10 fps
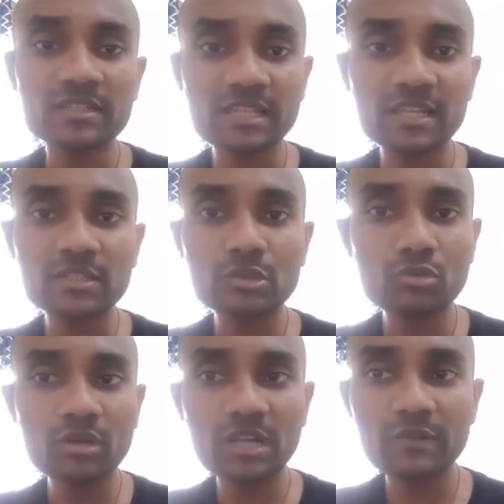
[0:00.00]
then
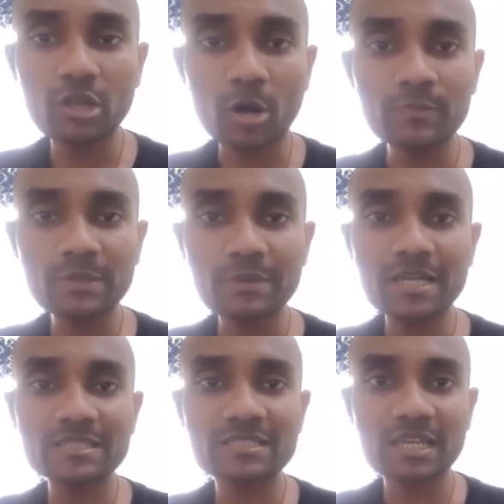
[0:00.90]
Google will
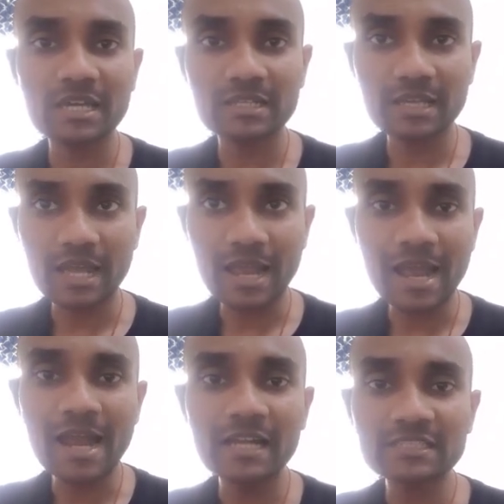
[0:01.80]
optimize their
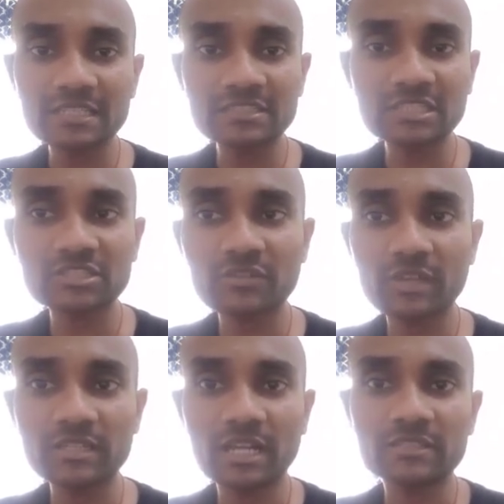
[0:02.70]
ads in such a
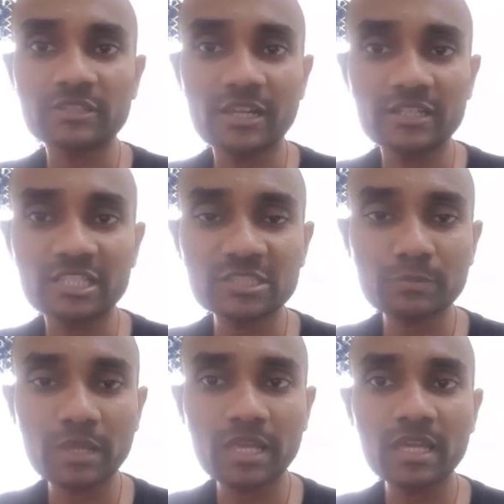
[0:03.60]
way that they'll
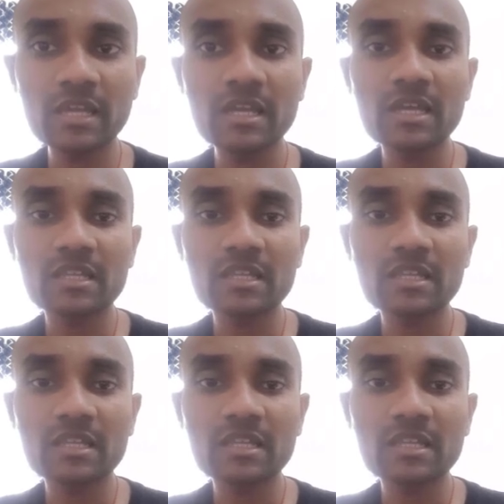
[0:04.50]
display